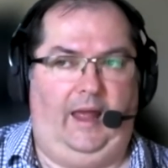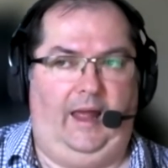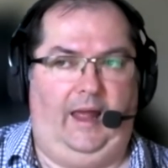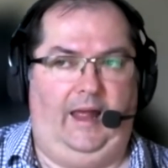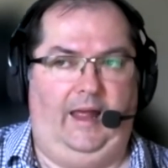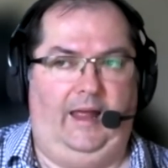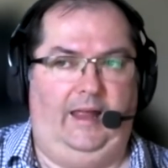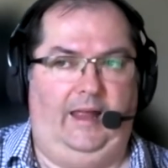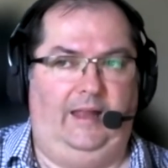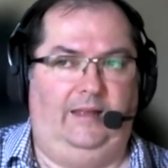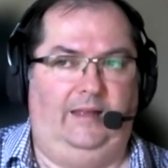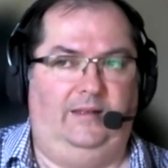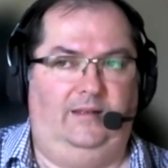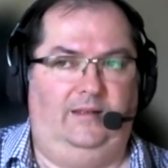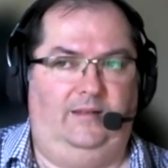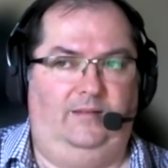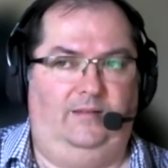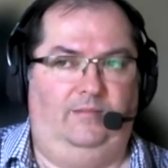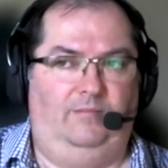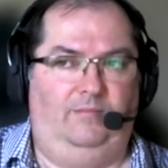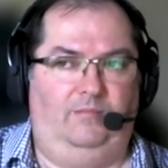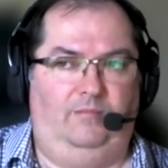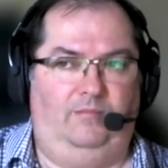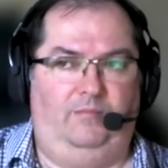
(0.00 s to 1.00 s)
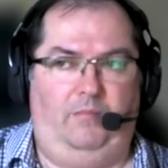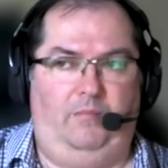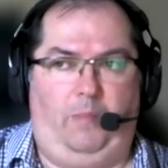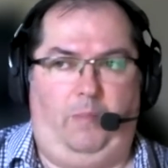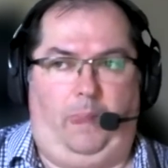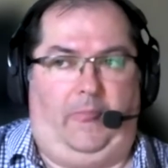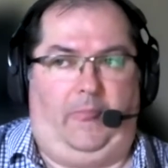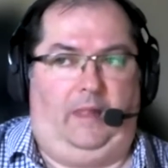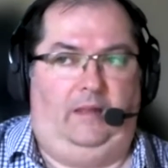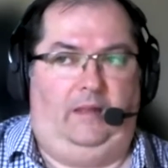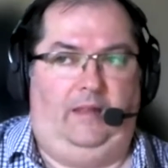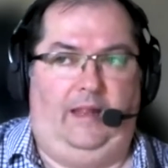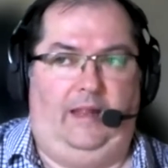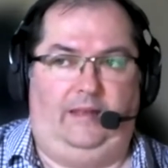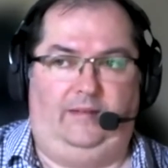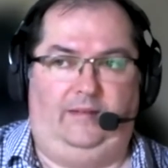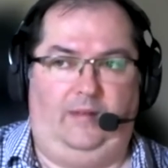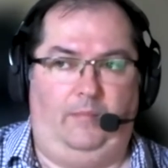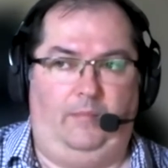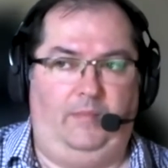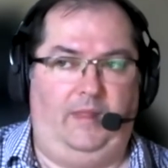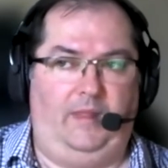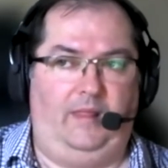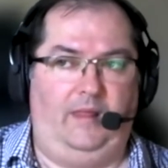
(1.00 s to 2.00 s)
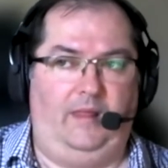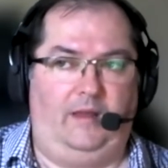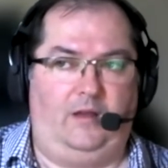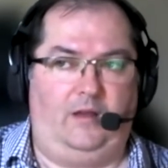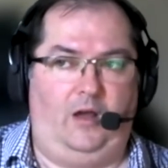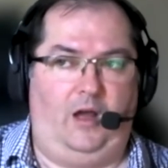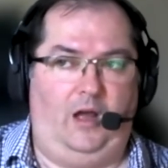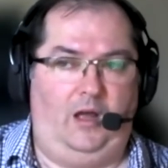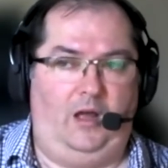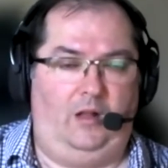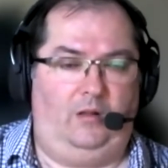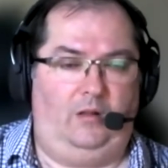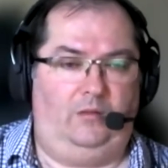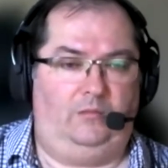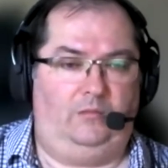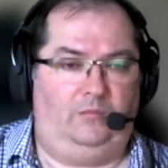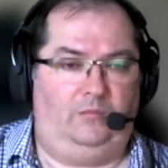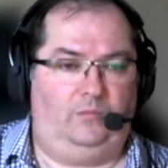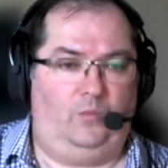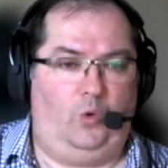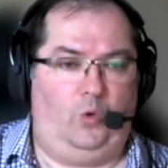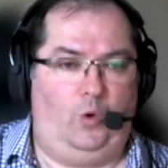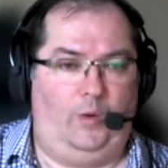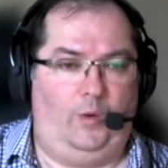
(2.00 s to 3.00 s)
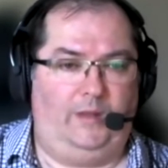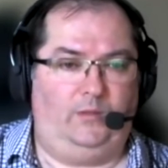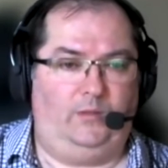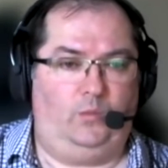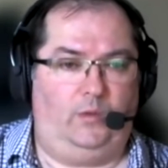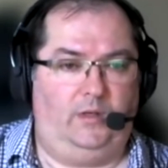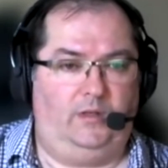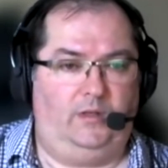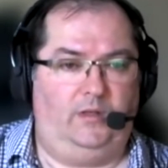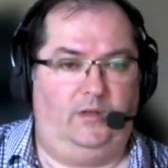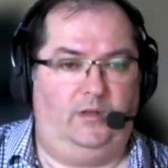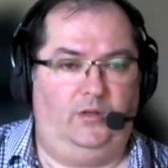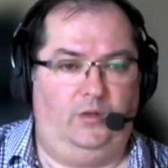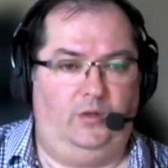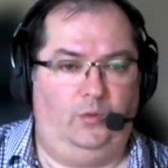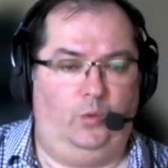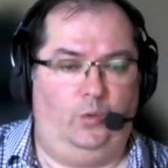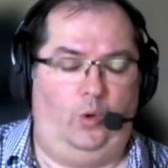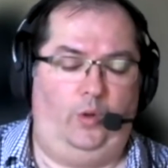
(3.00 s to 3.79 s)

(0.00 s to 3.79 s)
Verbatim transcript: And that's something that Kyle always wanted to do.